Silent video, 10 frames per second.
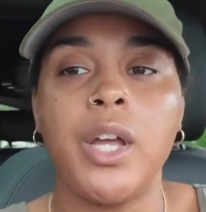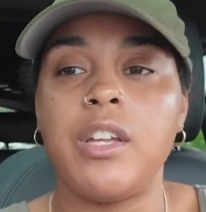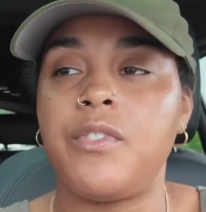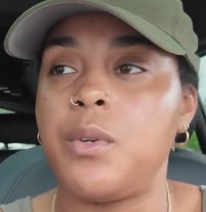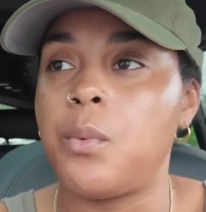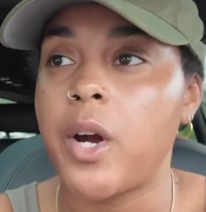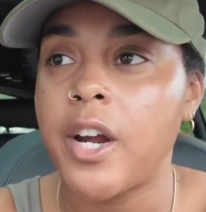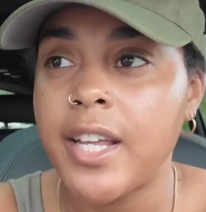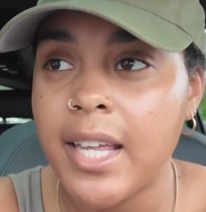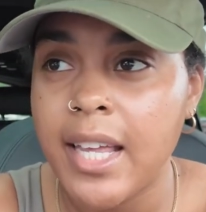if you're
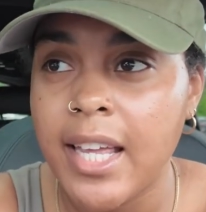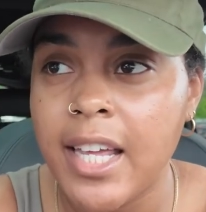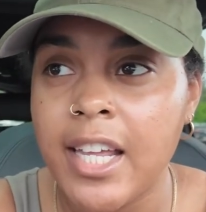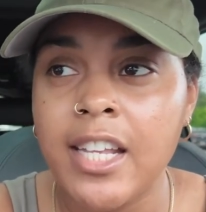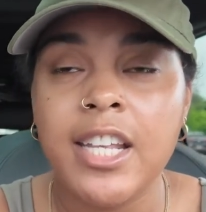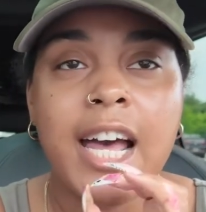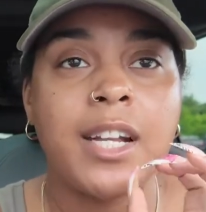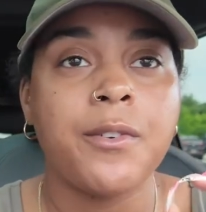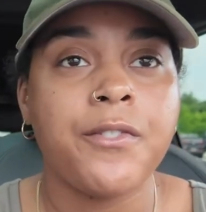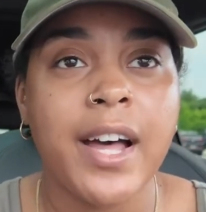working
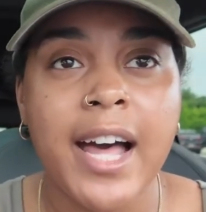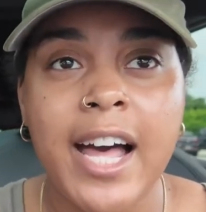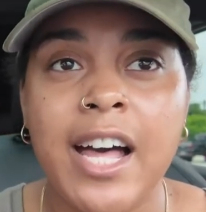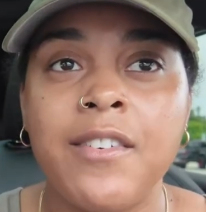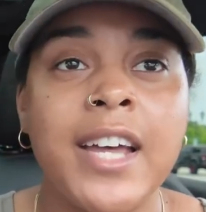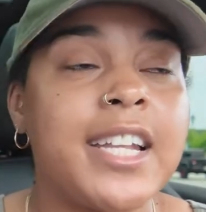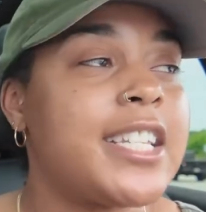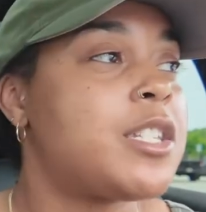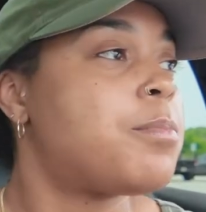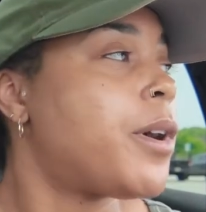9 to 5,
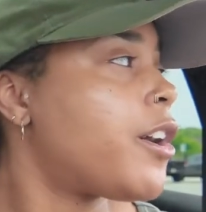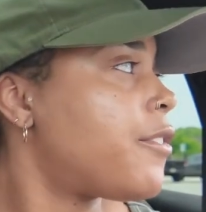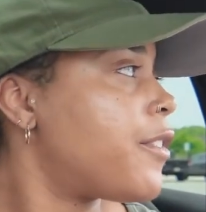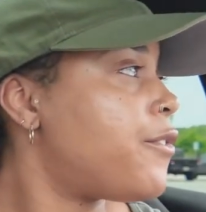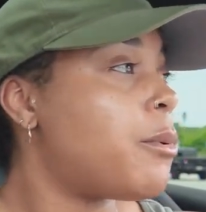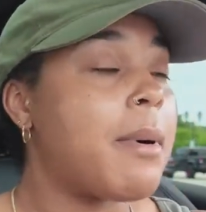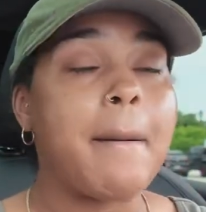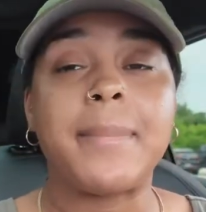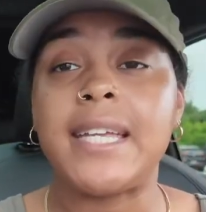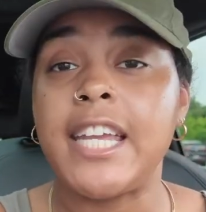this is perfect for my
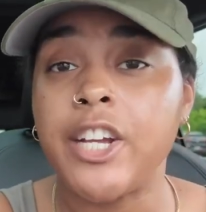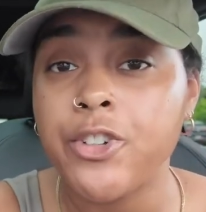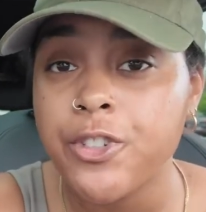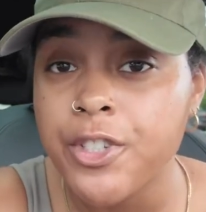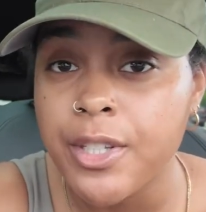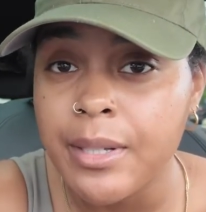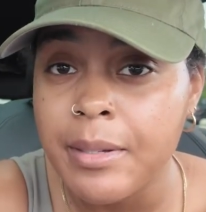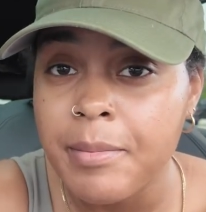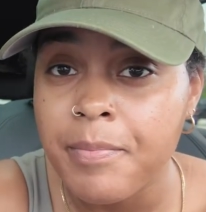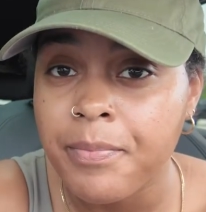beginners.
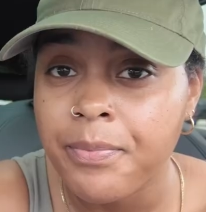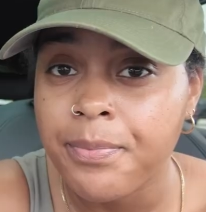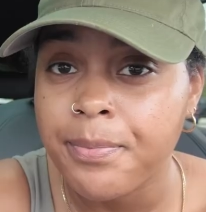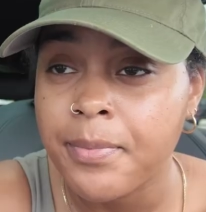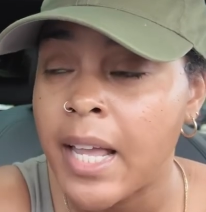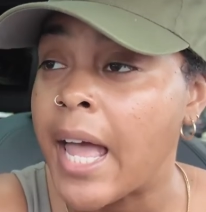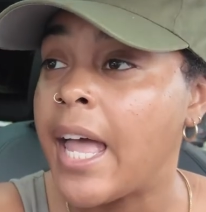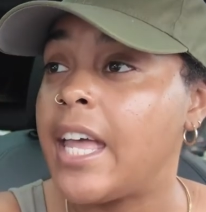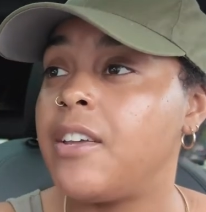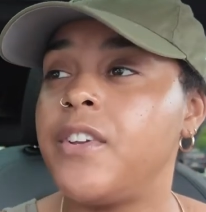
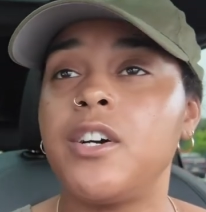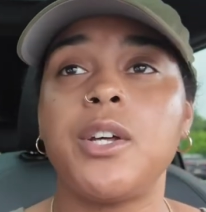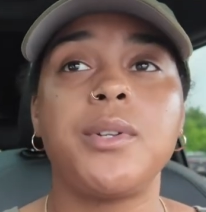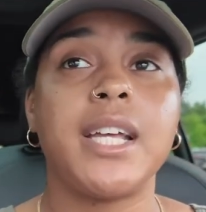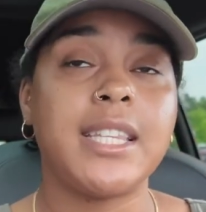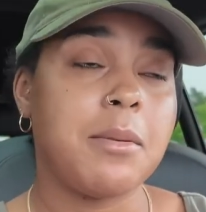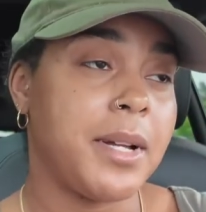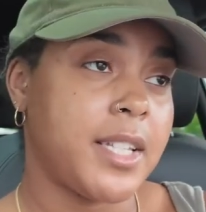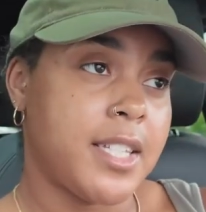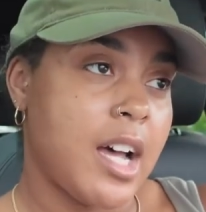If you don't know nothing
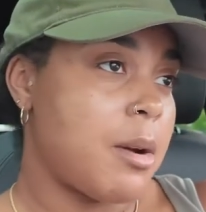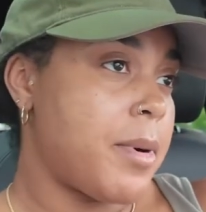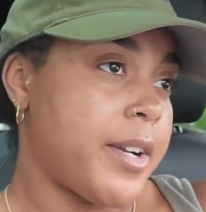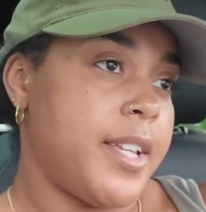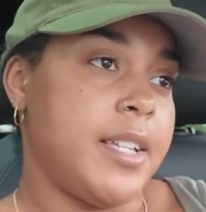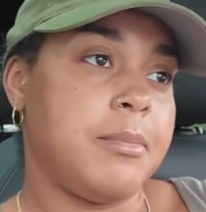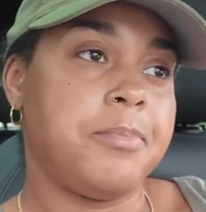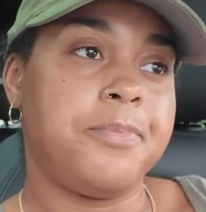about the stock market,